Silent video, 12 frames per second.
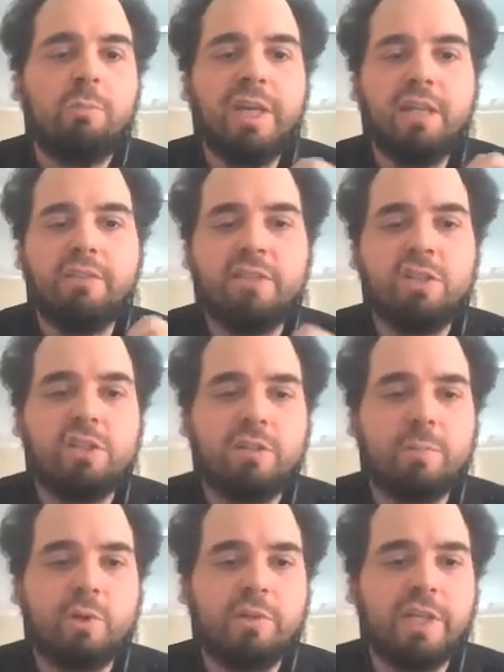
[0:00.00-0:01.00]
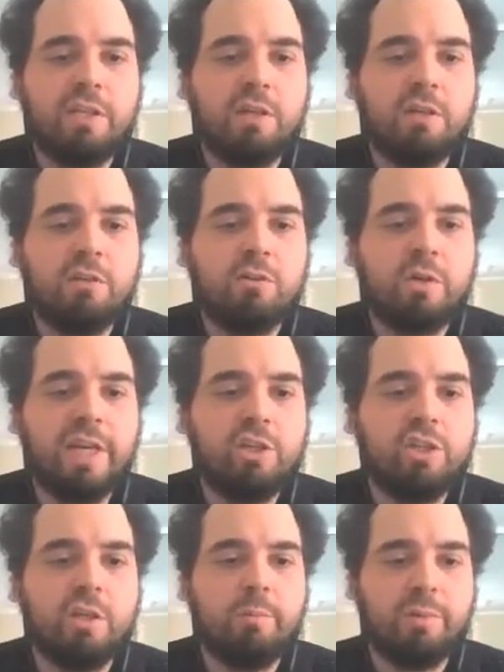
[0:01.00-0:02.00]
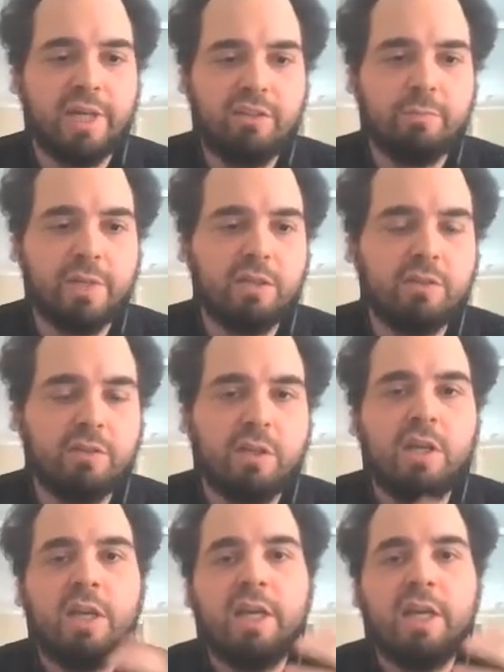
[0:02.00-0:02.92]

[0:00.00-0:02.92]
make decisions about data location and placement,